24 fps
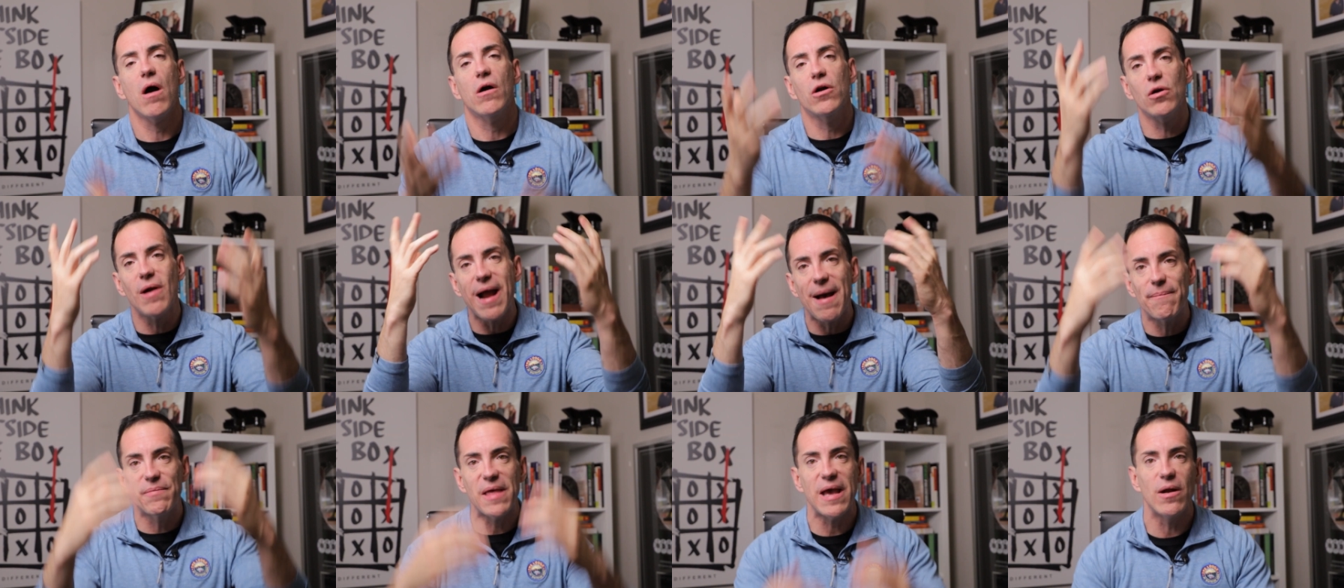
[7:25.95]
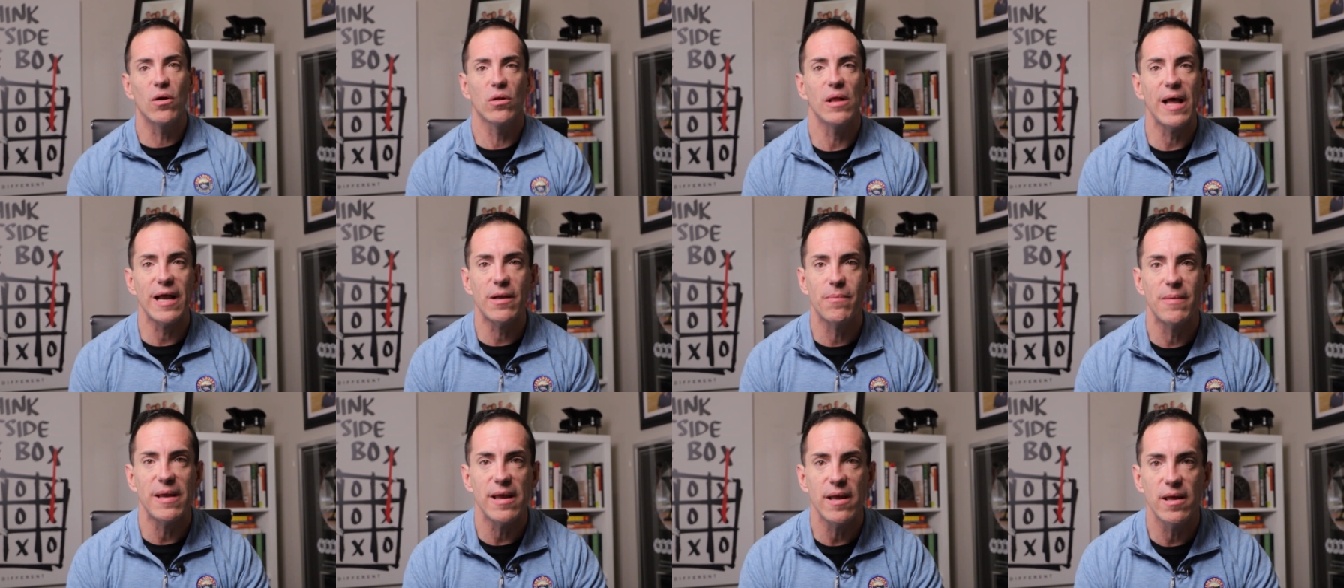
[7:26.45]
Oh, crap, they don't
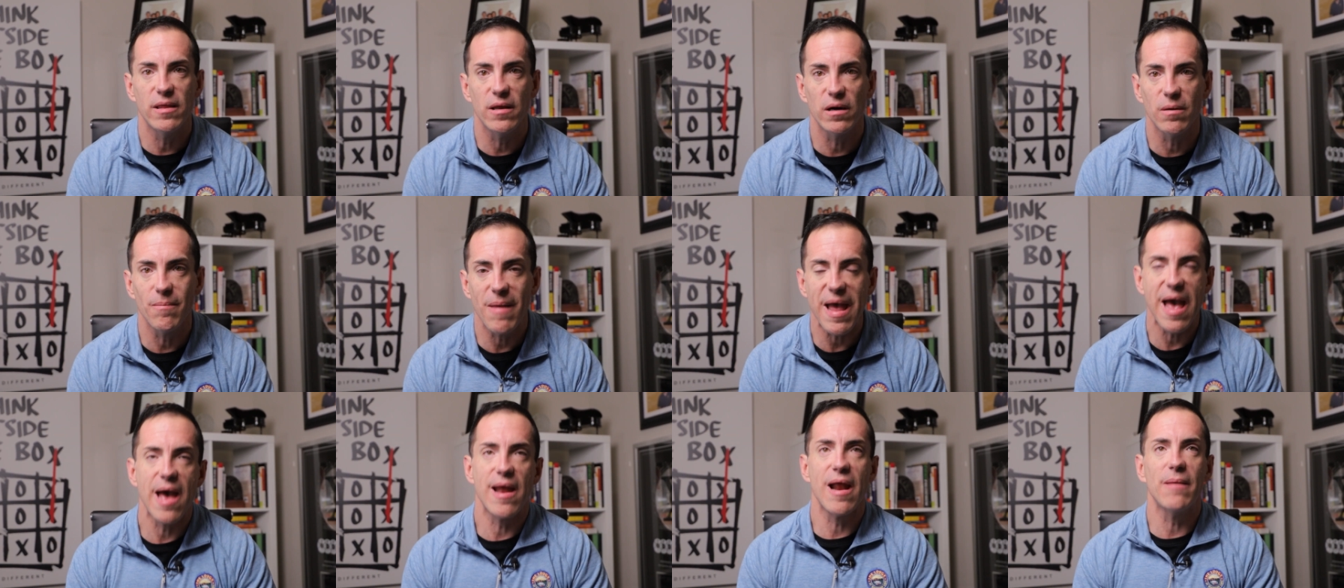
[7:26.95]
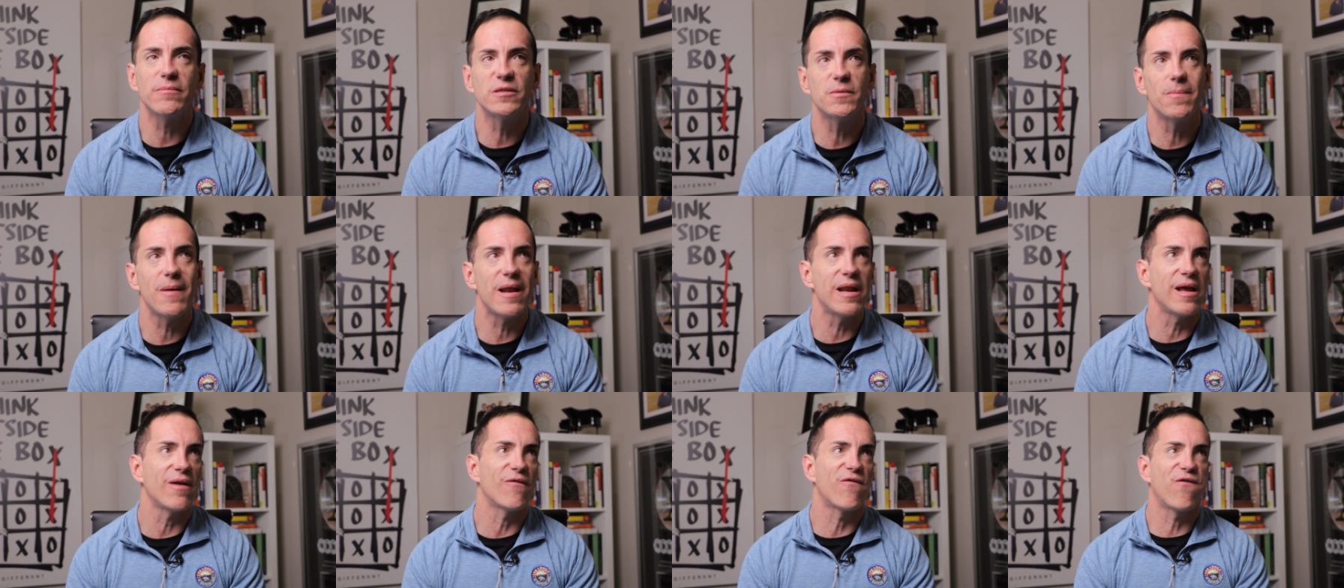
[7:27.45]
like me either. Man, I'm
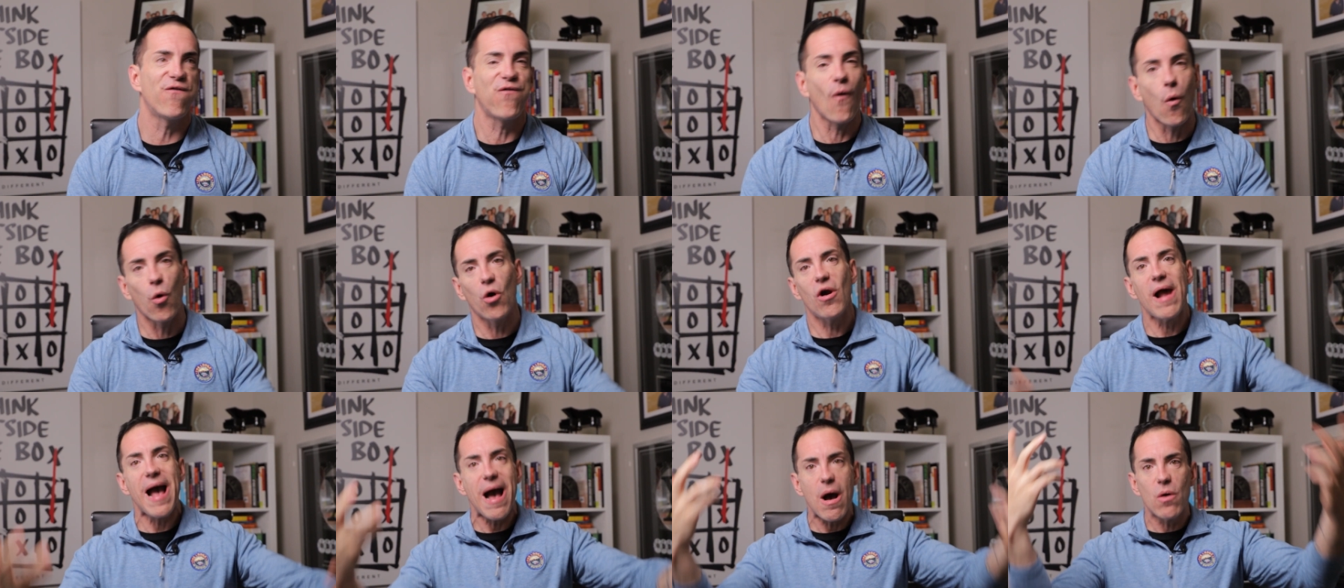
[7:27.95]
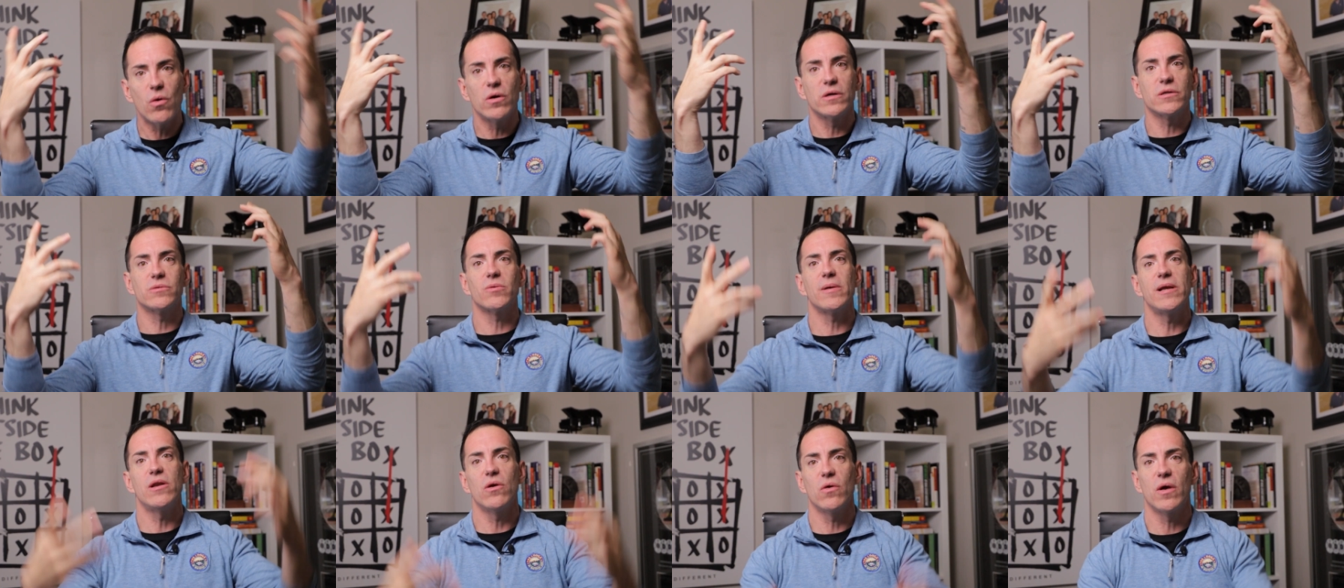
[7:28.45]
spending four
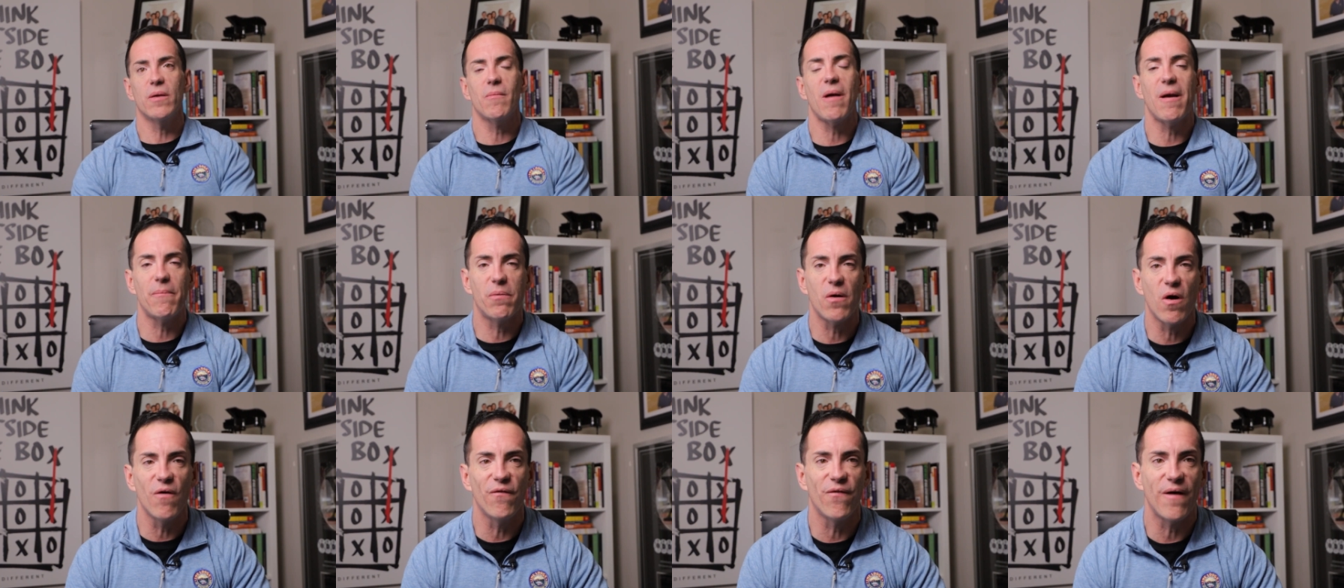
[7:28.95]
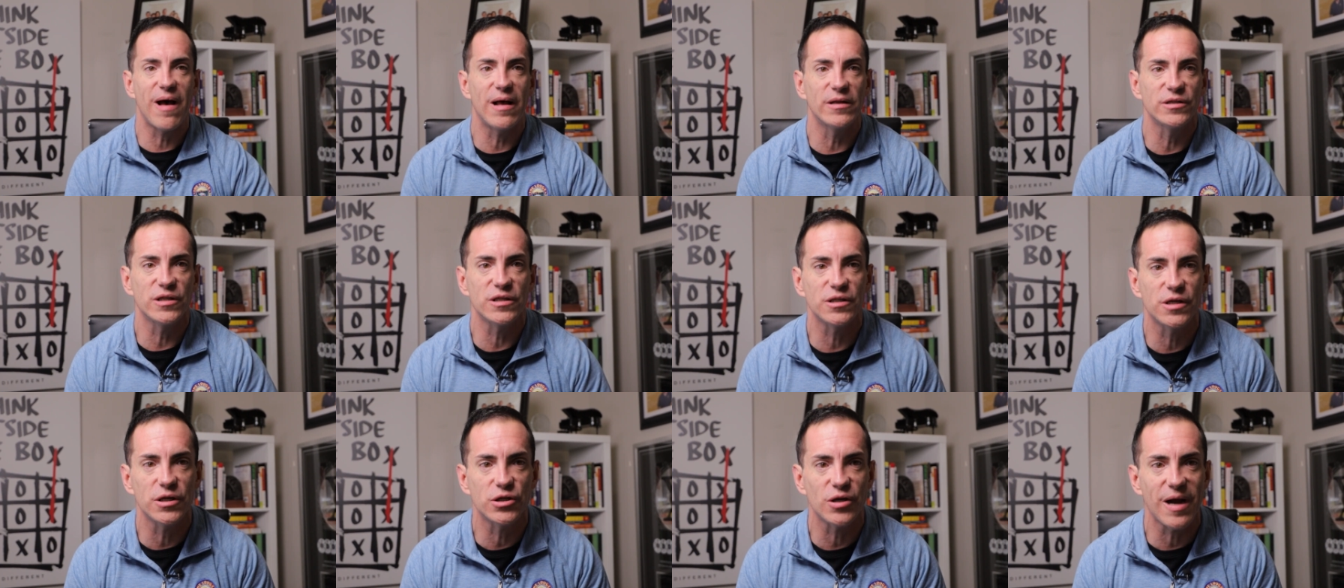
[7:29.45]
hours redoing my profile
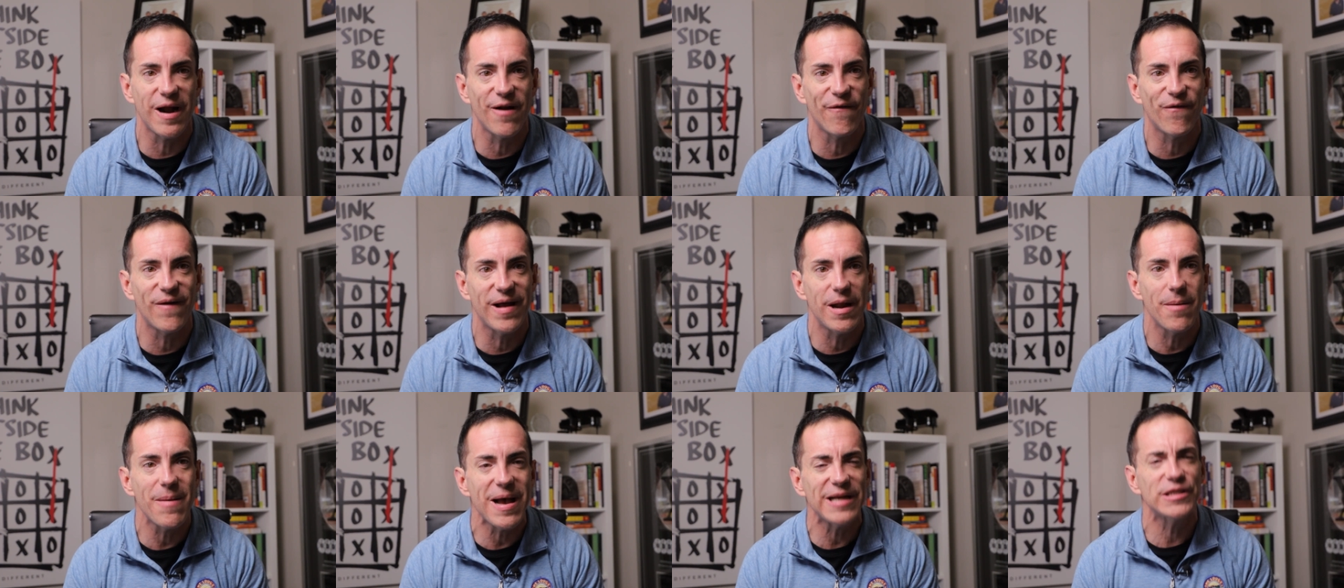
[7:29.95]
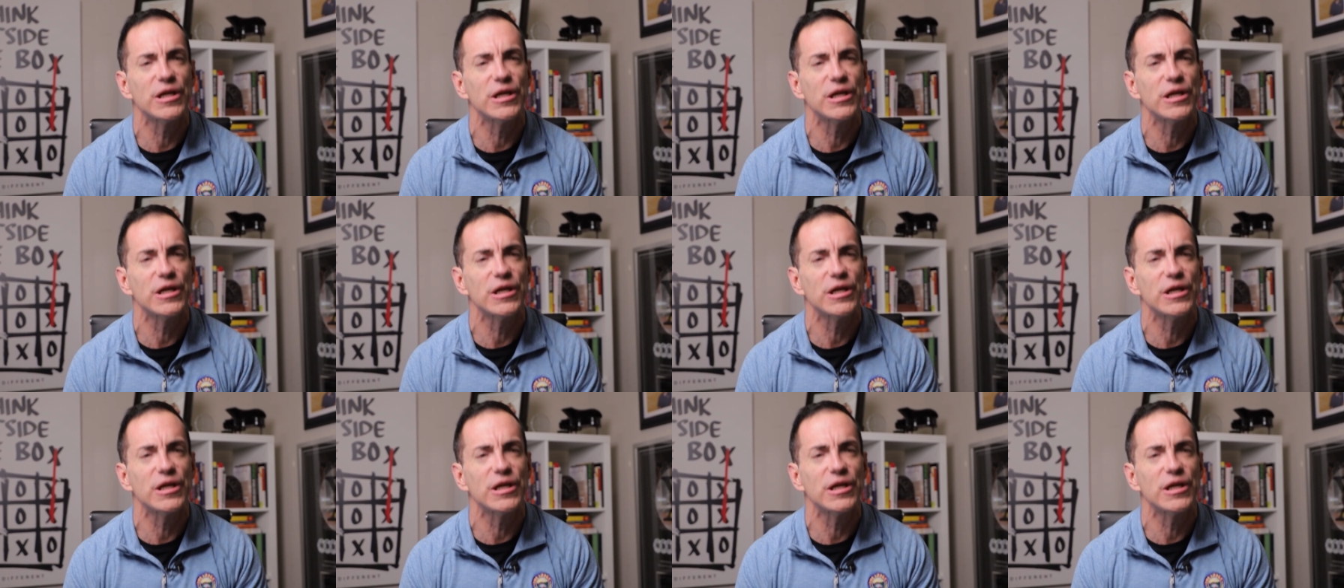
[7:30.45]
just to try to find a